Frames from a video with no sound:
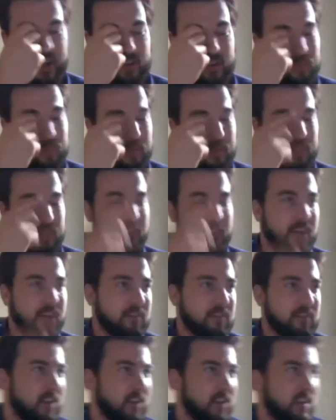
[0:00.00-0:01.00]
I don't know the
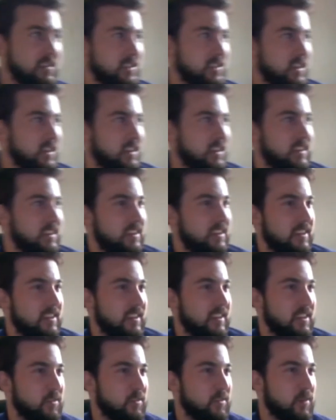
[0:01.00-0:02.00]
left or right side. I
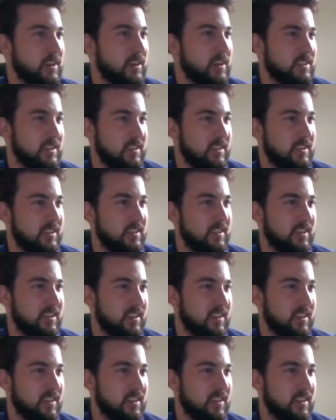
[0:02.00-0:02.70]
think the right side.